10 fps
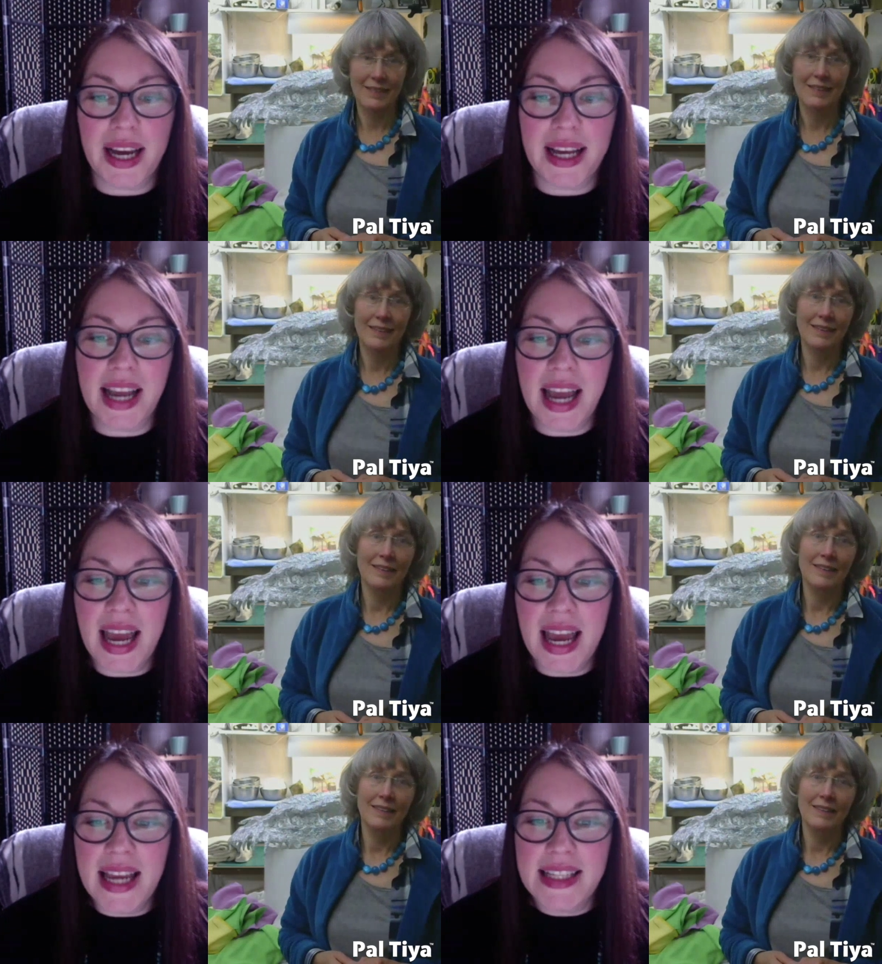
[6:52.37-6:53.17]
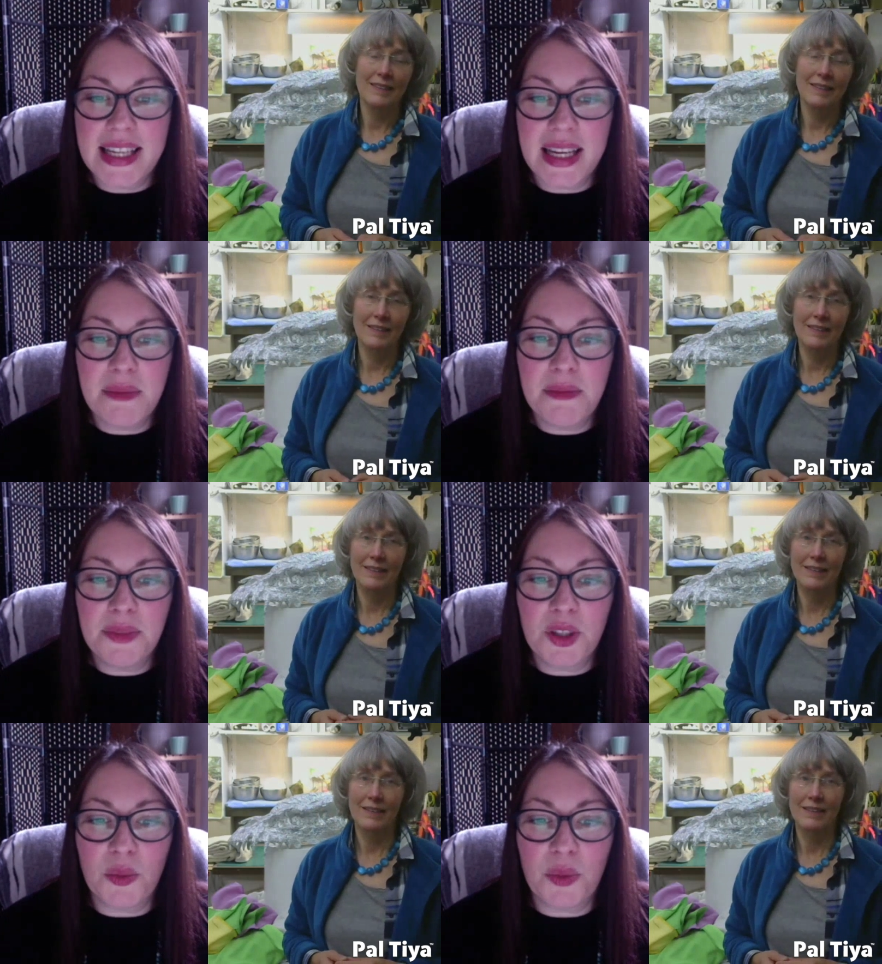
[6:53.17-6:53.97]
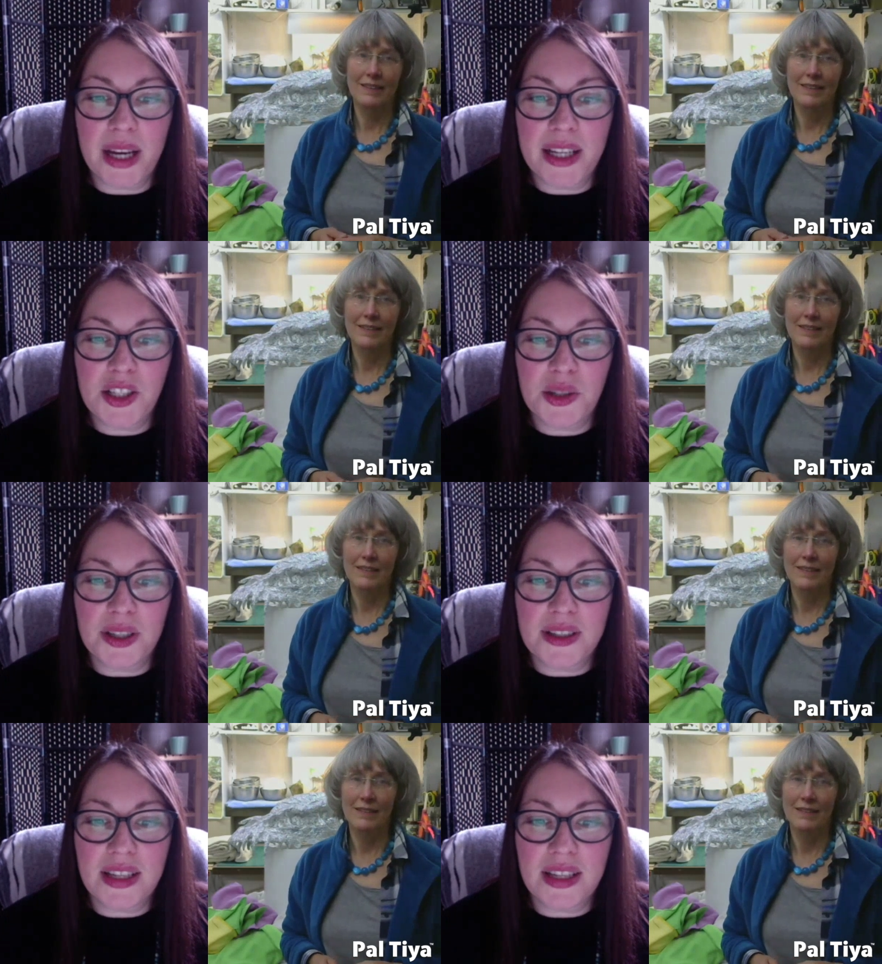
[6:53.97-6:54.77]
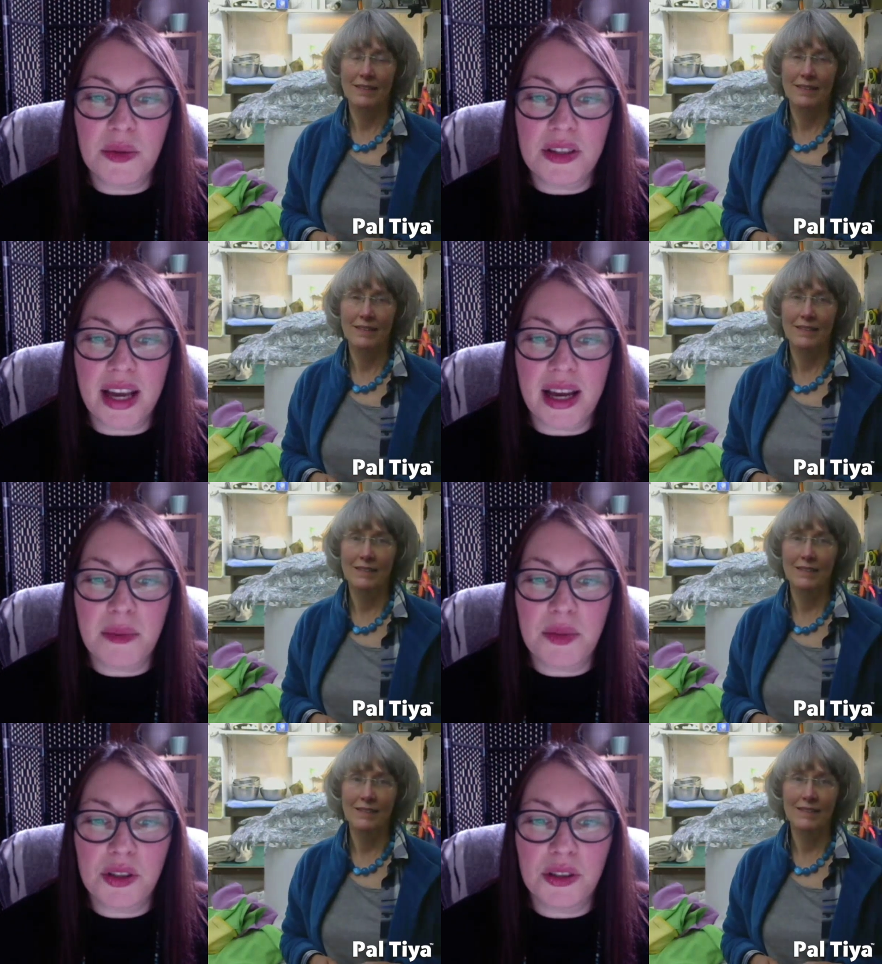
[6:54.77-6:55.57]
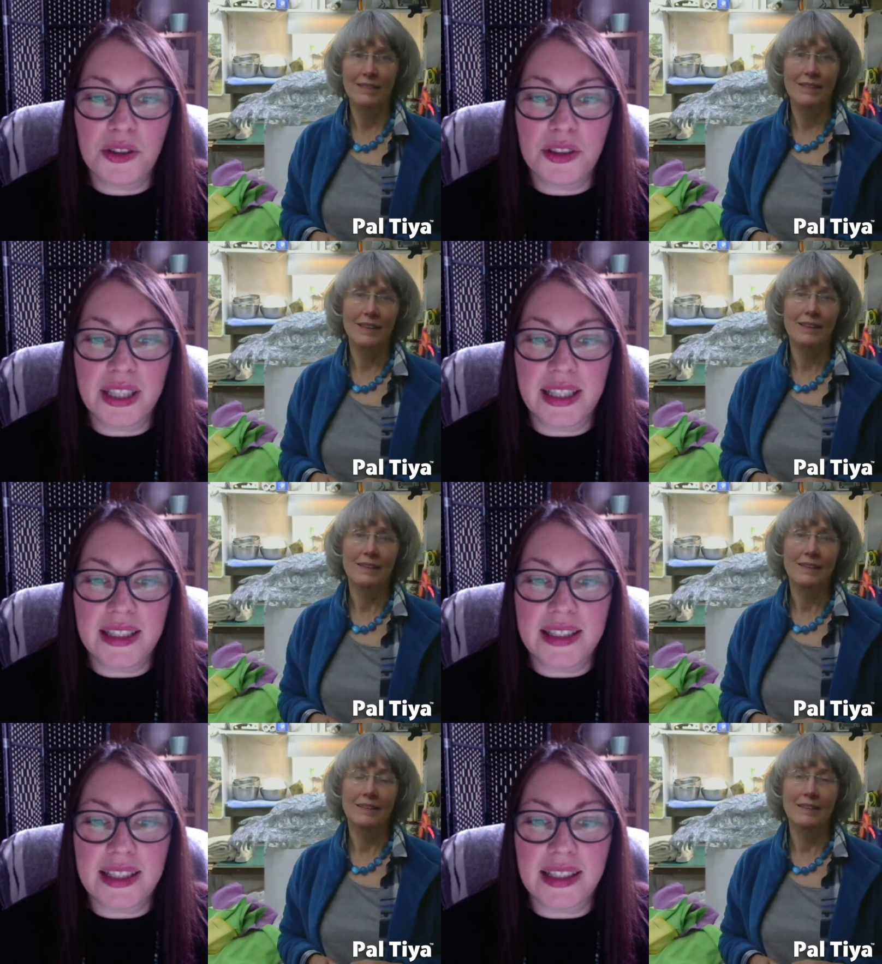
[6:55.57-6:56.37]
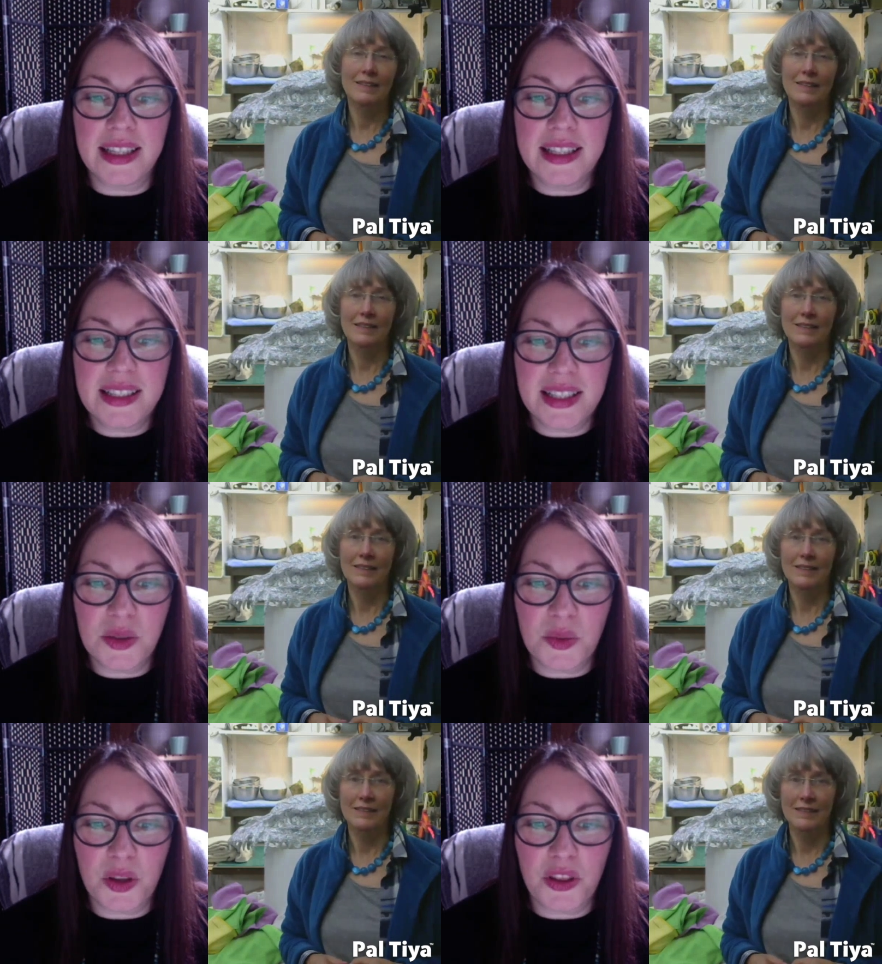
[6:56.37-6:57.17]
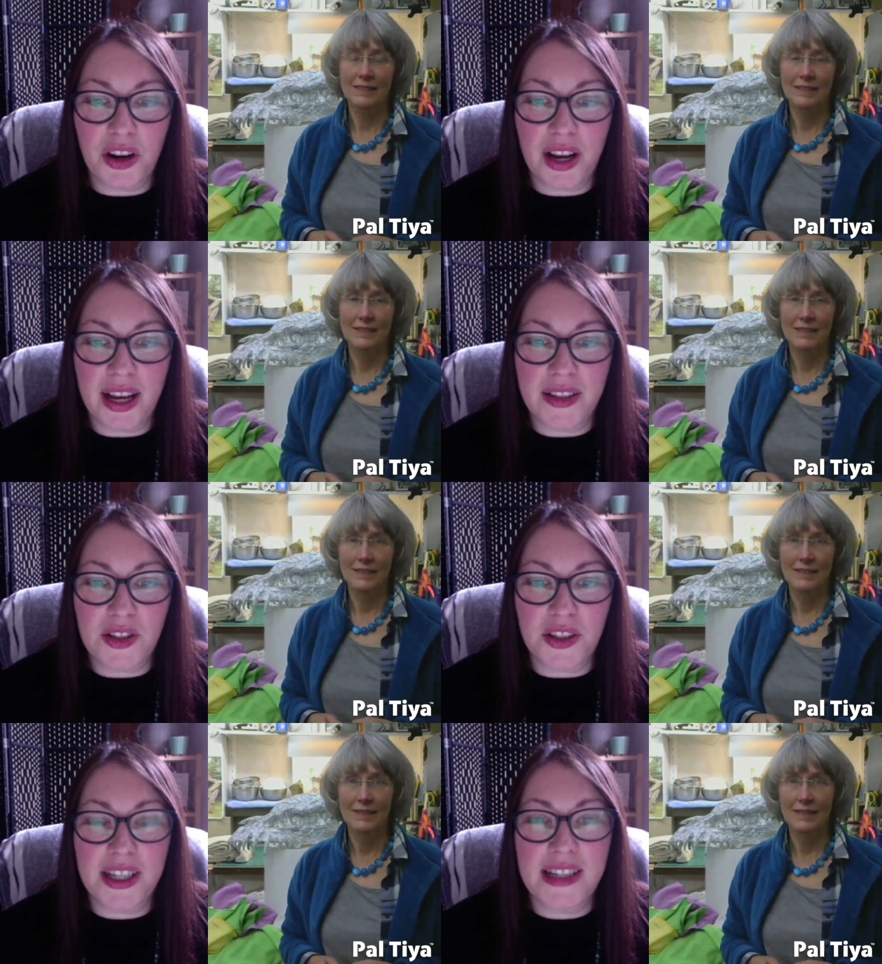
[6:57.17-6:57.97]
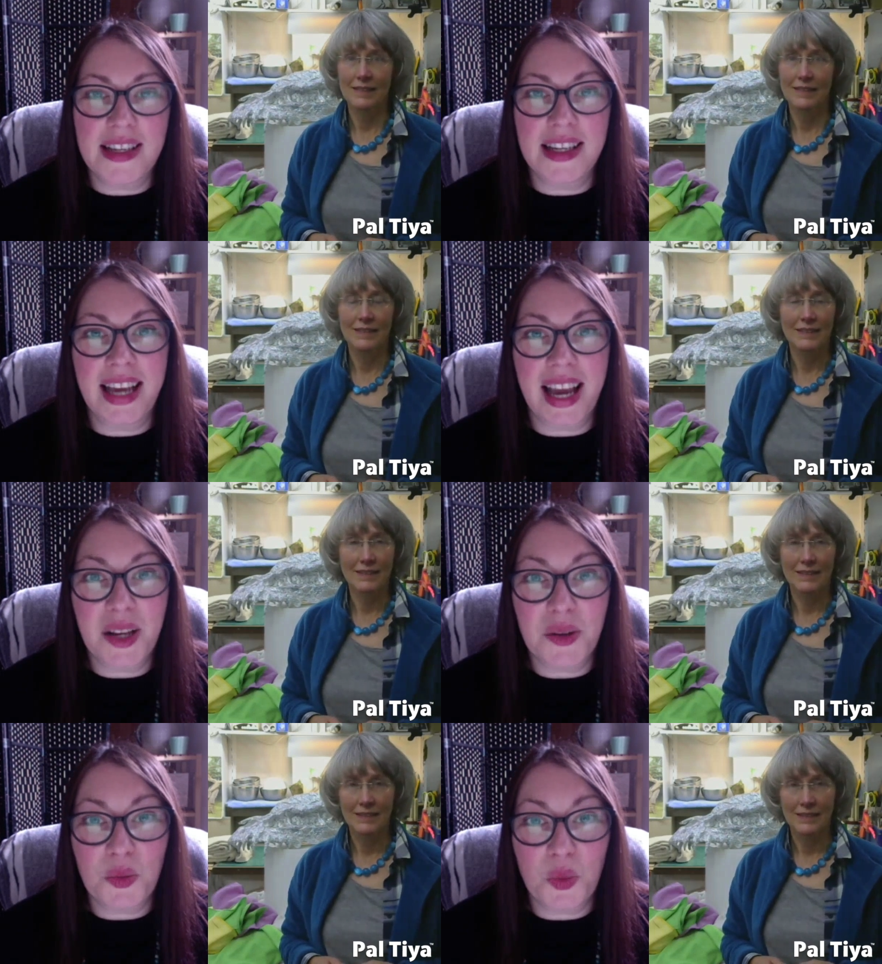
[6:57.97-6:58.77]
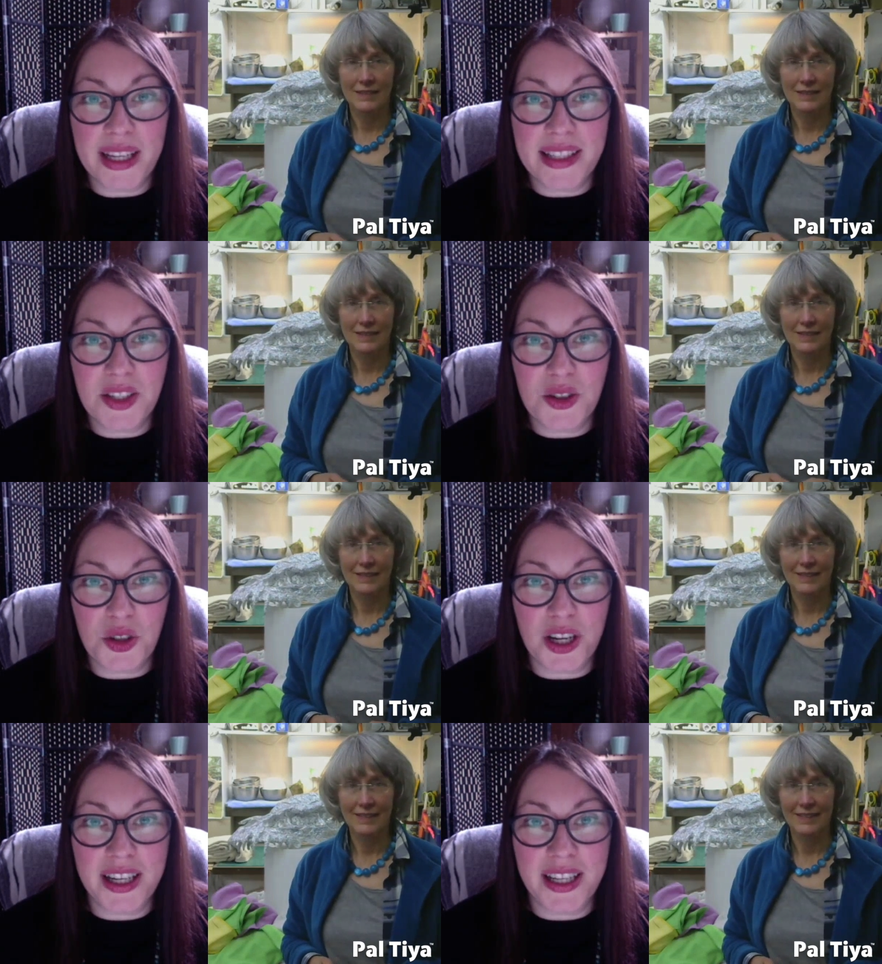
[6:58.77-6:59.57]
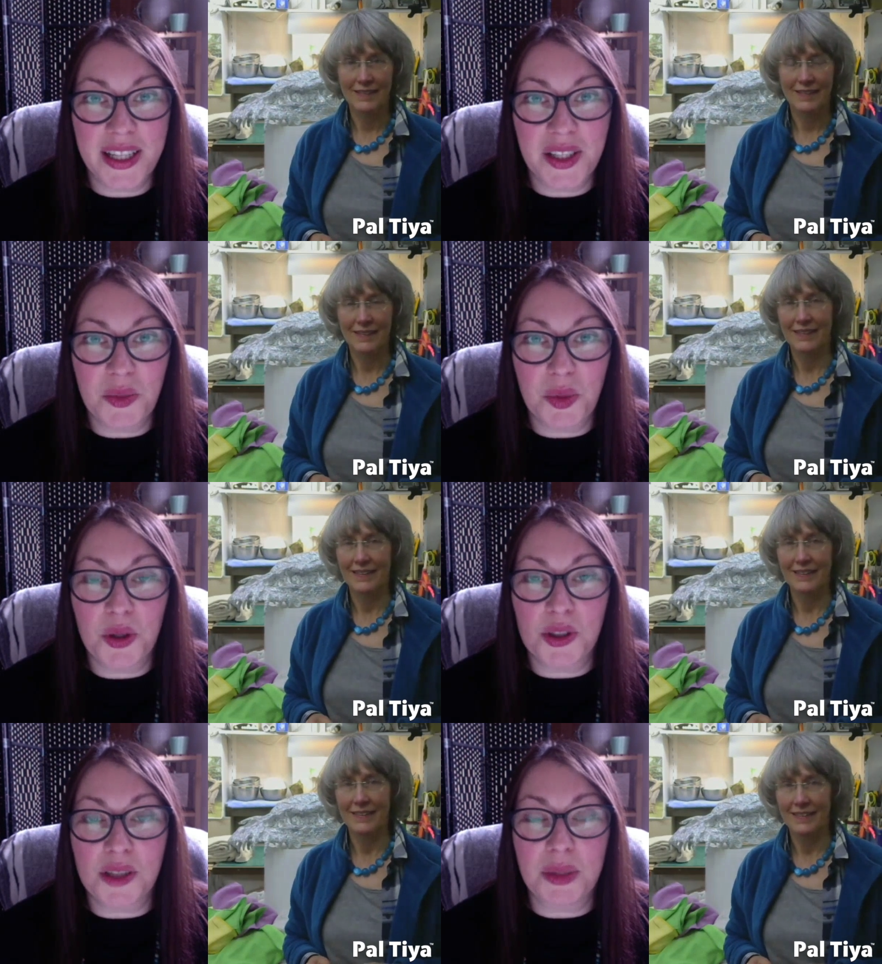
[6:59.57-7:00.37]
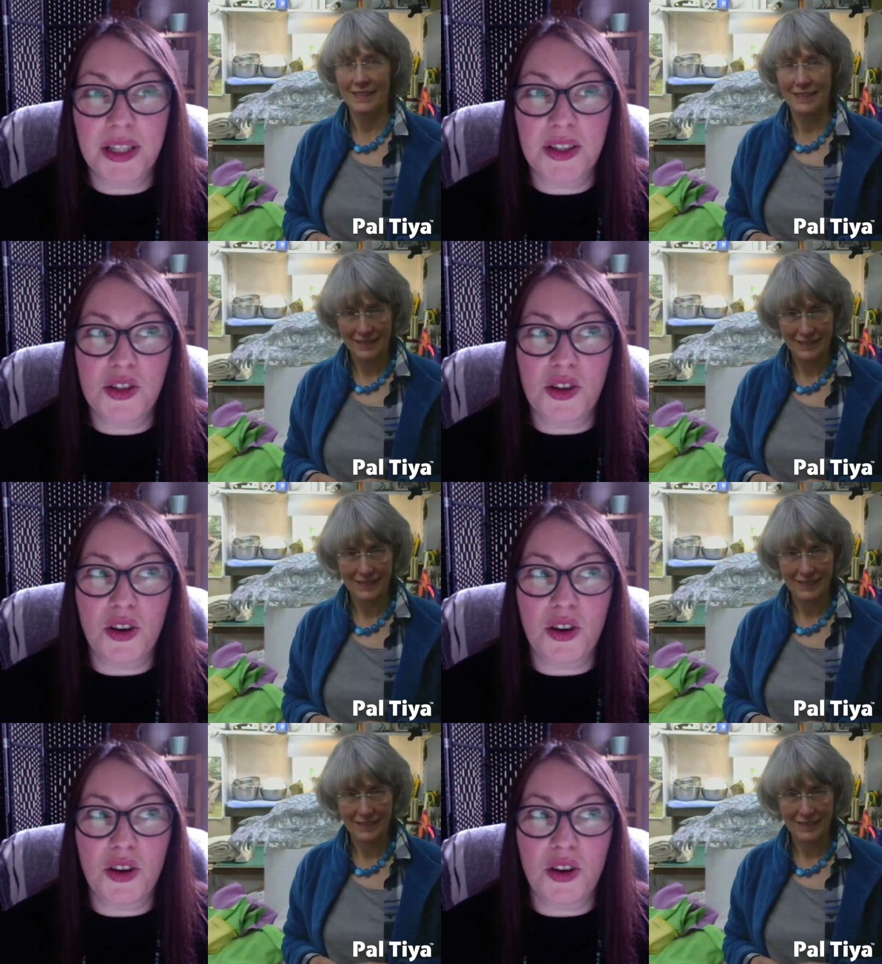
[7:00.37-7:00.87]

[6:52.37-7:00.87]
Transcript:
Speaker 1: And Tim got back to us. He was absolutely delighted with our answer. He said he can't wait to try the product because